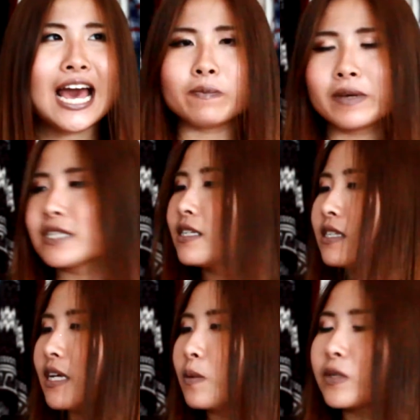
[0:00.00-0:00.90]
You mix this
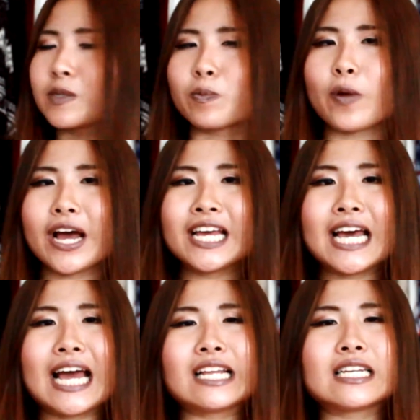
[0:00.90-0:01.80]
in with Sprite
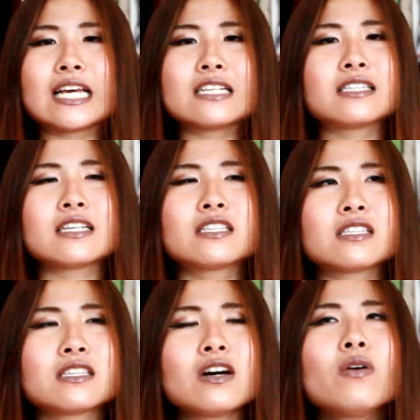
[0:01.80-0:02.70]
and it tasted
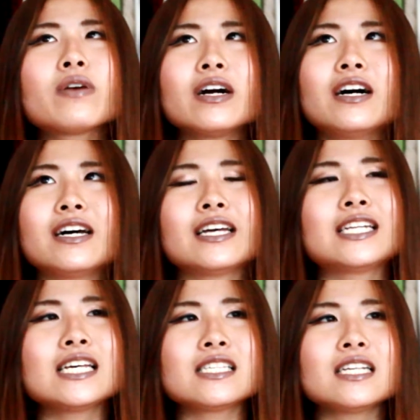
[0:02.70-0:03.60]
so good. It
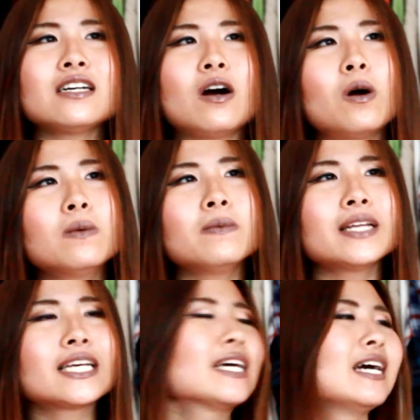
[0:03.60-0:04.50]
tasted oh,
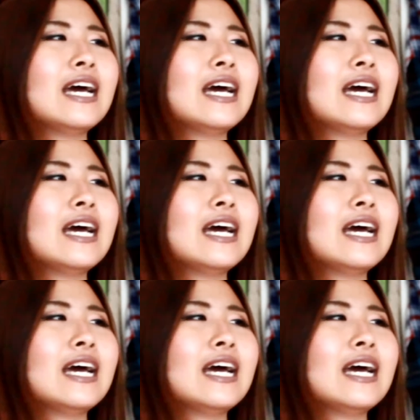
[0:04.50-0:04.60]
like,